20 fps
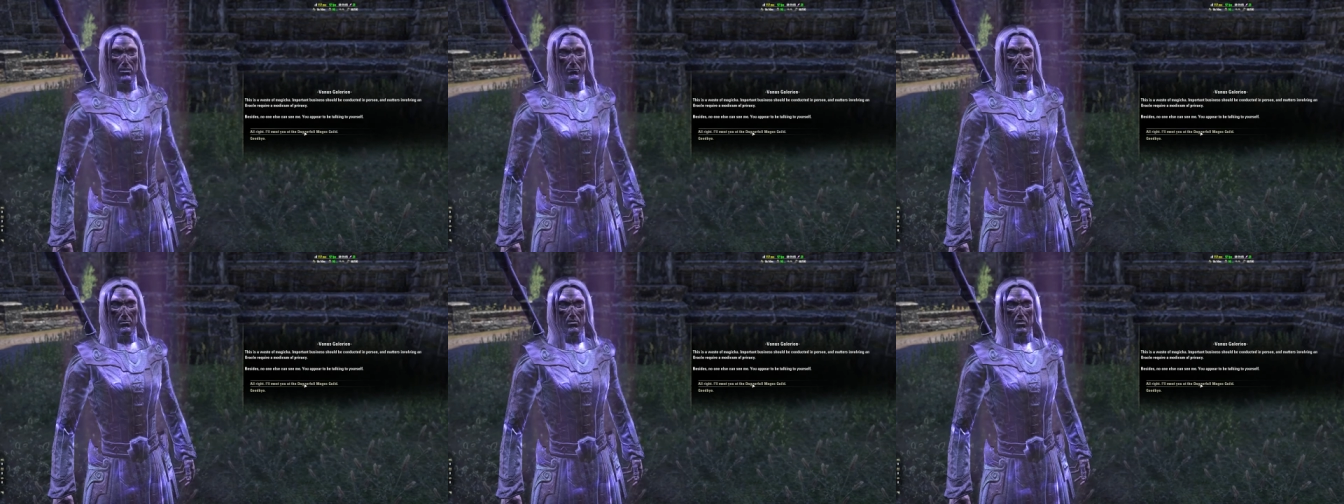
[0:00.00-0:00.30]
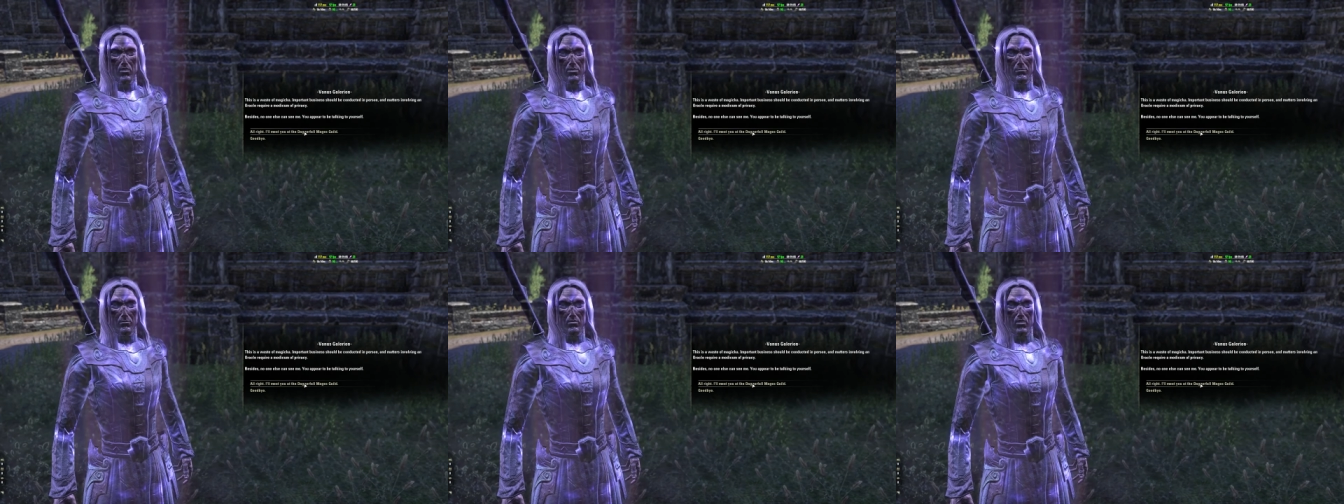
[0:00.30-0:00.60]

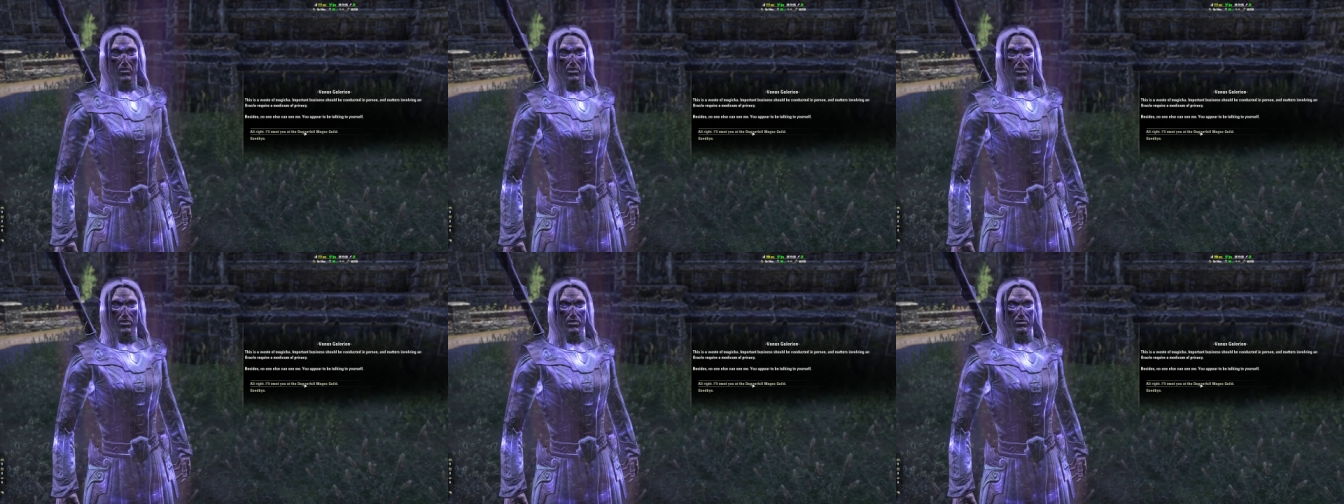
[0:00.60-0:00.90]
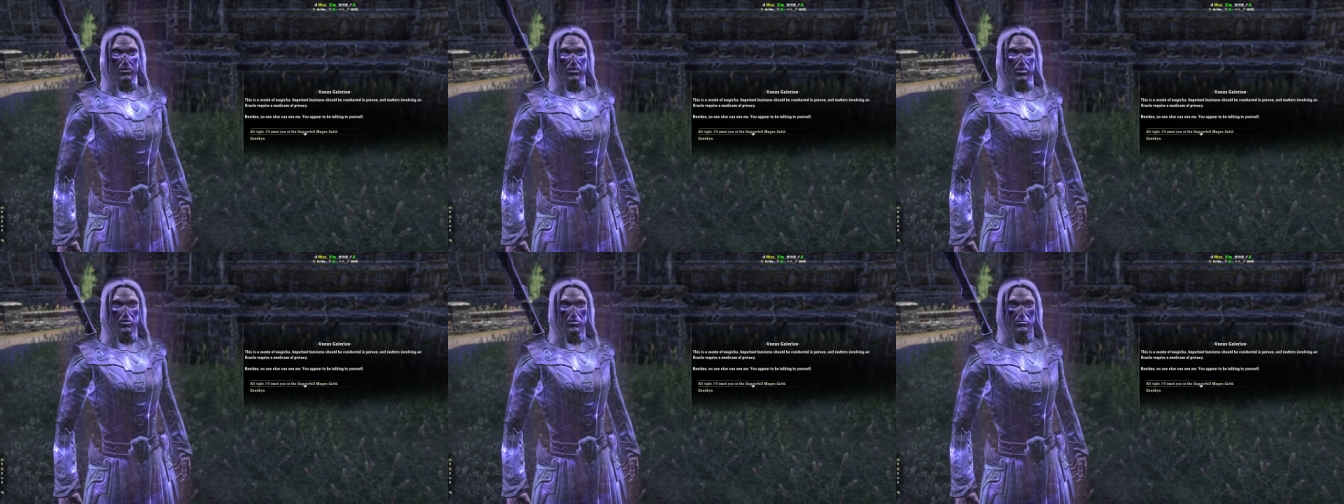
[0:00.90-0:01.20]
Important
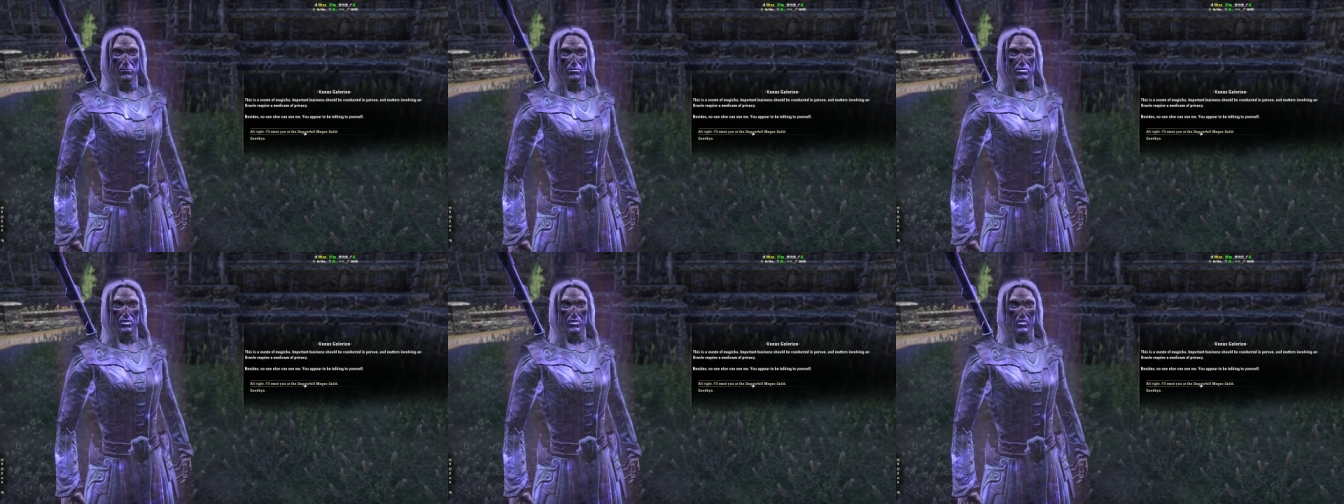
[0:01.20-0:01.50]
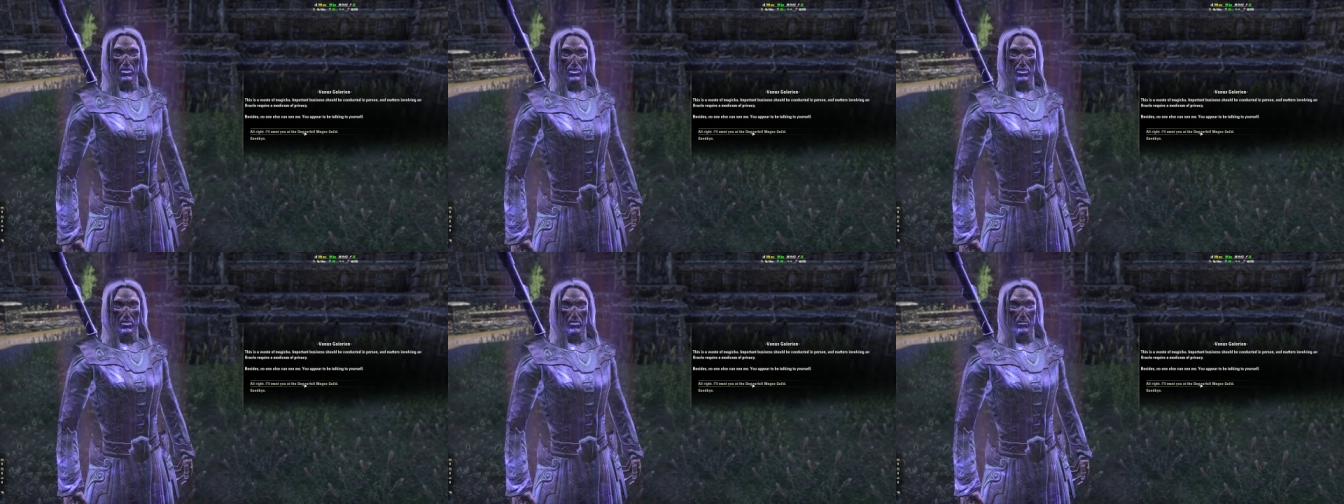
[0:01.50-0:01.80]
business should
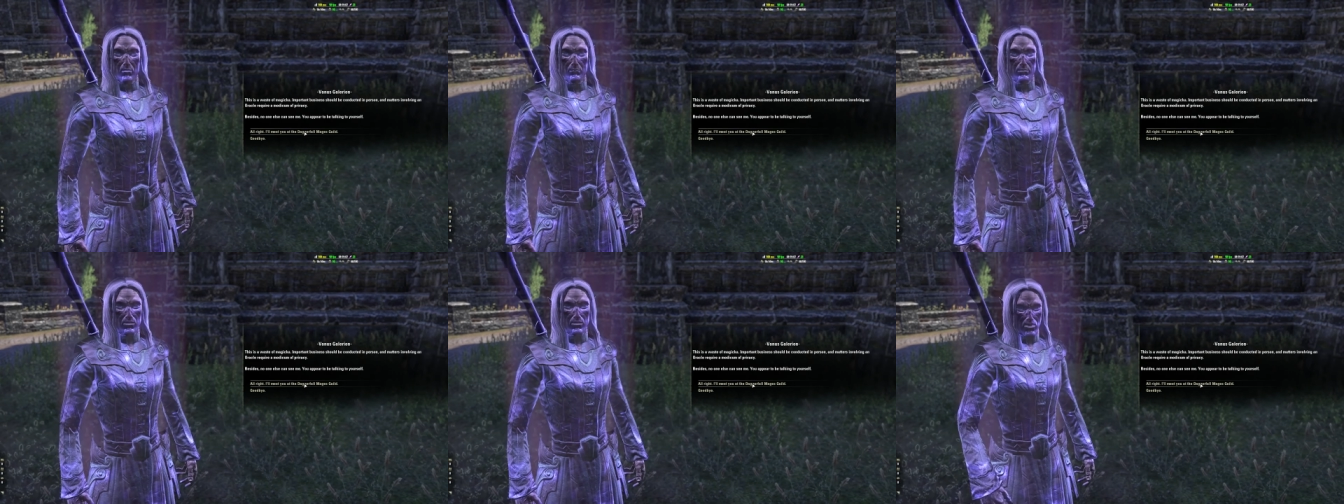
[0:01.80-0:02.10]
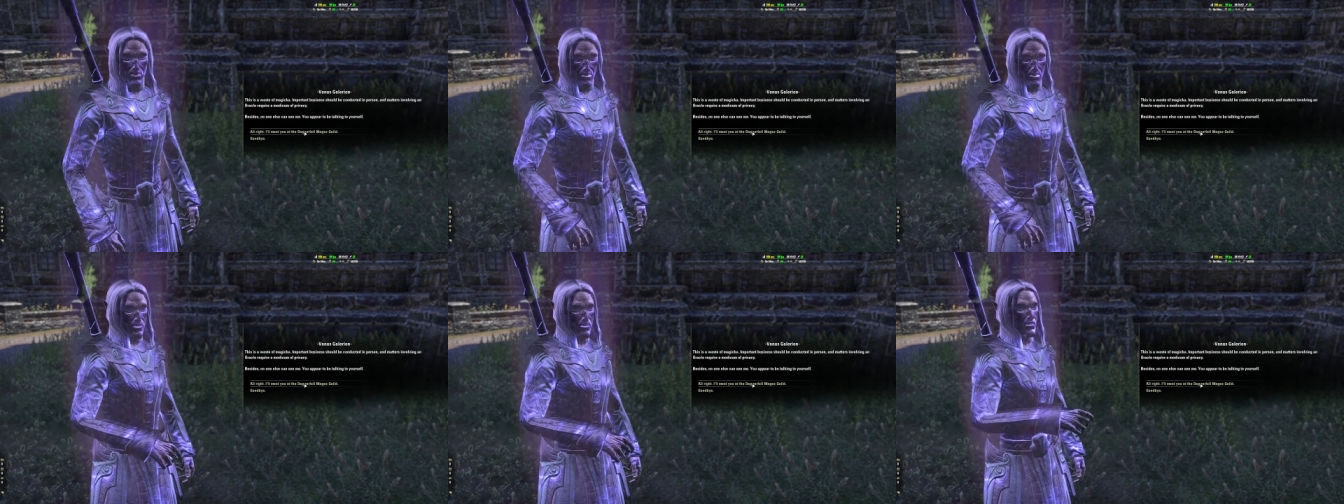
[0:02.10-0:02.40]
be conducted in
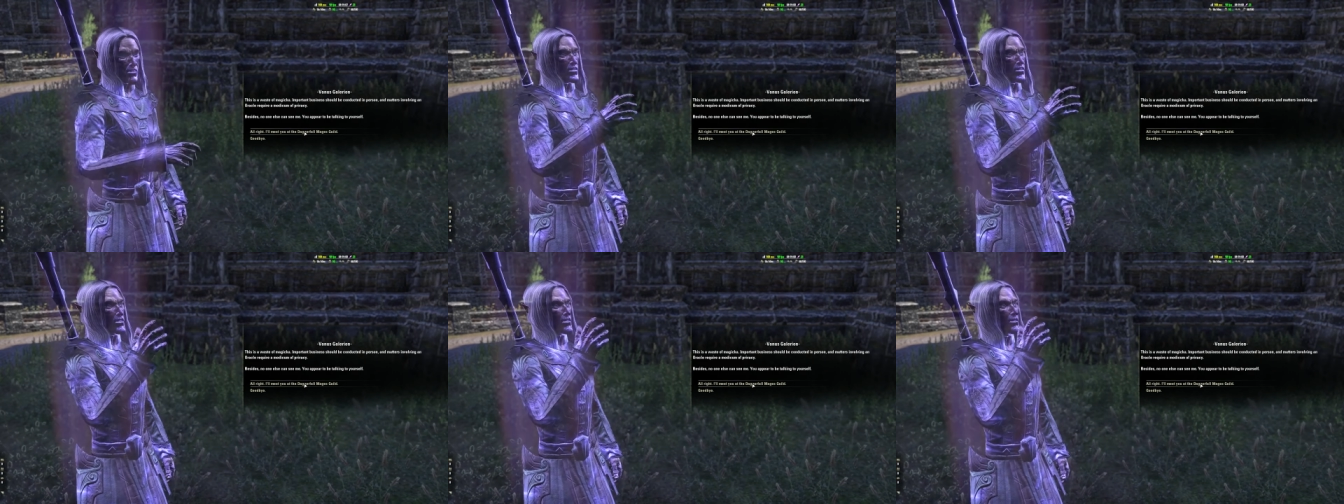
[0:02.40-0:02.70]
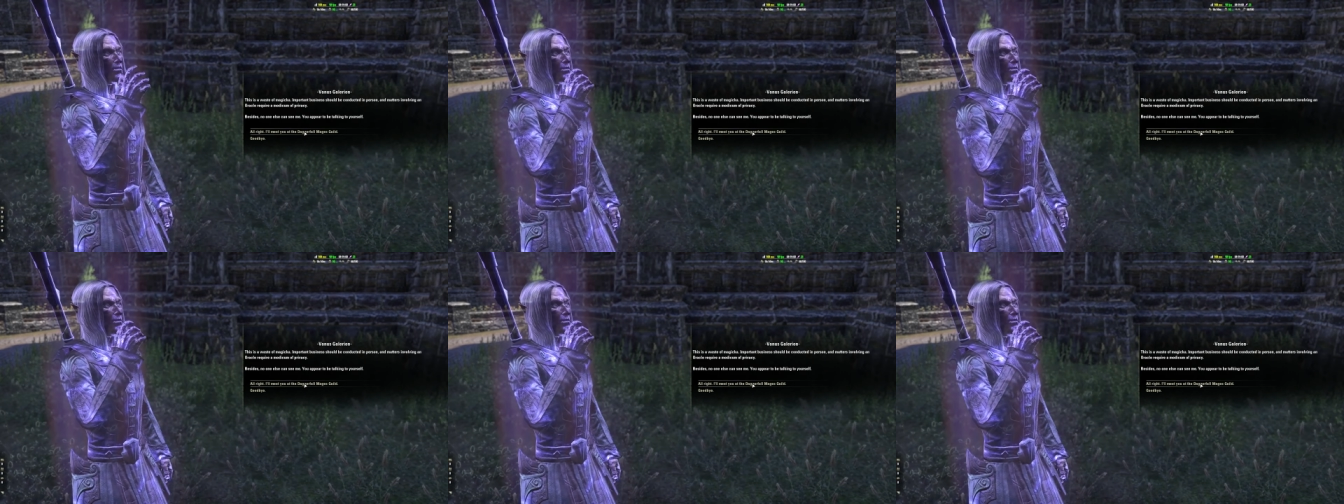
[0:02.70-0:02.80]
person,